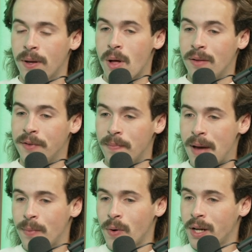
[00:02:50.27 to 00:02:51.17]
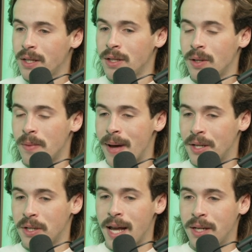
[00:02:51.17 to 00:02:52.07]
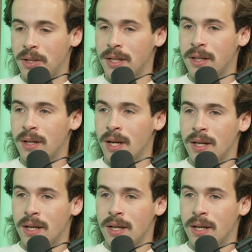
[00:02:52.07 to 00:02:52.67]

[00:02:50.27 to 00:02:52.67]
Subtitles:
all of your memories, your imagination,